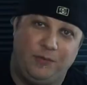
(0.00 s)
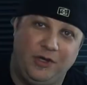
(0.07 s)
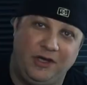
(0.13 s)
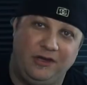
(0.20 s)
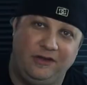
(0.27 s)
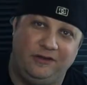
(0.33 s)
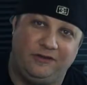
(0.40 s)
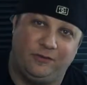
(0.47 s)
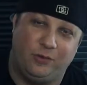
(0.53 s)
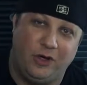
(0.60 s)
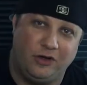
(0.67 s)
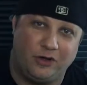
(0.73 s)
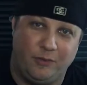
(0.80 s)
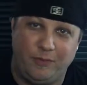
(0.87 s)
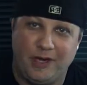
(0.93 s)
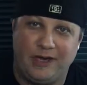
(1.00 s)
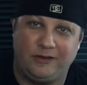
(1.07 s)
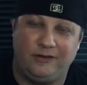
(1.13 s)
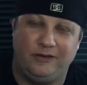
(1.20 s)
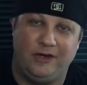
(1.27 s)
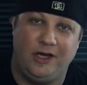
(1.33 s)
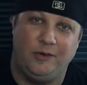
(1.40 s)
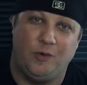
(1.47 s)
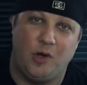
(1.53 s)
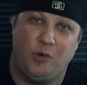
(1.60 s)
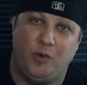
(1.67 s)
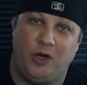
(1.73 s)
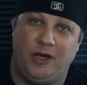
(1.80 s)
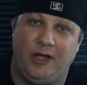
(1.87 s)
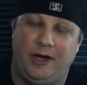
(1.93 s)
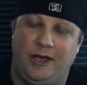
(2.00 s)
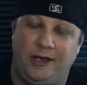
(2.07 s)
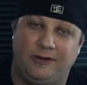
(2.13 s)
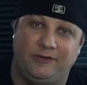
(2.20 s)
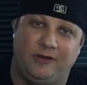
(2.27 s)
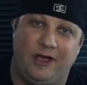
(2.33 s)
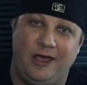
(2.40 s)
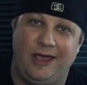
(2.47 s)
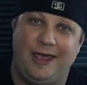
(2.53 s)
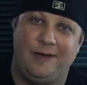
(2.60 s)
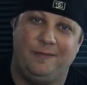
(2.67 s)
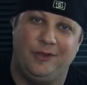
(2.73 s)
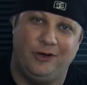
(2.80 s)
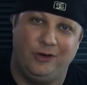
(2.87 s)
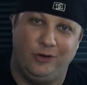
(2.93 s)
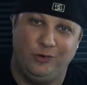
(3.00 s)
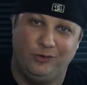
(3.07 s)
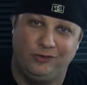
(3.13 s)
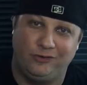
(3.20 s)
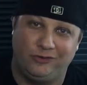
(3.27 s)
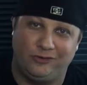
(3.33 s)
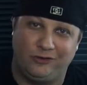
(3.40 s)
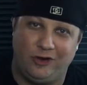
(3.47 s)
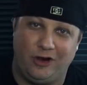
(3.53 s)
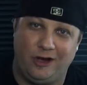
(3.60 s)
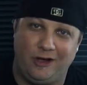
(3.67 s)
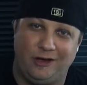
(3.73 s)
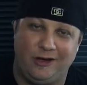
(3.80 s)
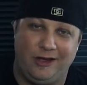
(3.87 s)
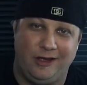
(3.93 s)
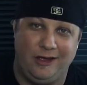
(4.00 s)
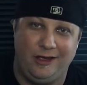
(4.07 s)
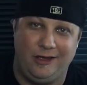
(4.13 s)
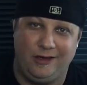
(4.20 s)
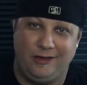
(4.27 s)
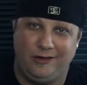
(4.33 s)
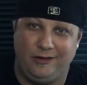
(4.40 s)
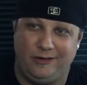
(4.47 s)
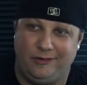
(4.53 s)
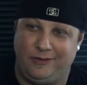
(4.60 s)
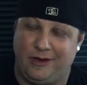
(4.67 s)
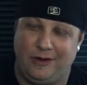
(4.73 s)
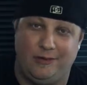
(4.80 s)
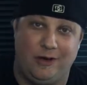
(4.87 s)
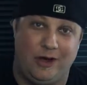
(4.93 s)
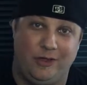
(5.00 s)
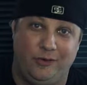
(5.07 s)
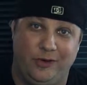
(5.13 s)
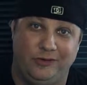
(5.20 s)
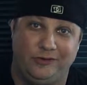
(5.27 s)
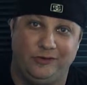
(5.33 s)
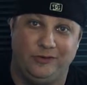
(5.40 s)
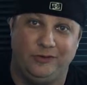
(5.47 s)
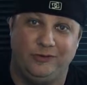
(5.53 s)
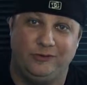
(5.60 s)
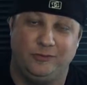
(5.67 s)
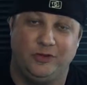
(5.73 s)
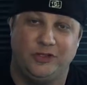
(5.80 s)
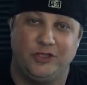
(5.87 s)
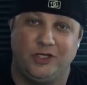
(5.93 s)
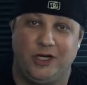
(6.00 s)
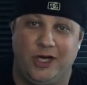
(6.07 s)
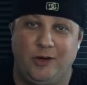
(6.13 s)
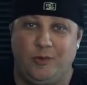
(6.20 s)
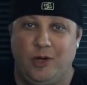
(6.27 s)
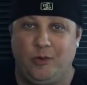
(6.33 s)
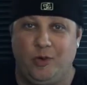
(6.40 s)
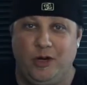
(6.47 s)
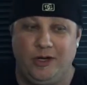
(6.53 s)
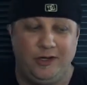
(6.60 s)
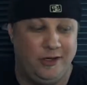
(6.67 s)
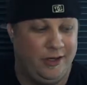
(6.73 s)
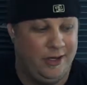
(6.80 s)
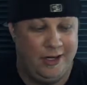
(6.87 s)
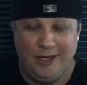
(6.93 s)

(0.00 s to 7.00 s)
Peace, welcome back to 911NX. I am the host, Scott, and otherwise known as Militia 911.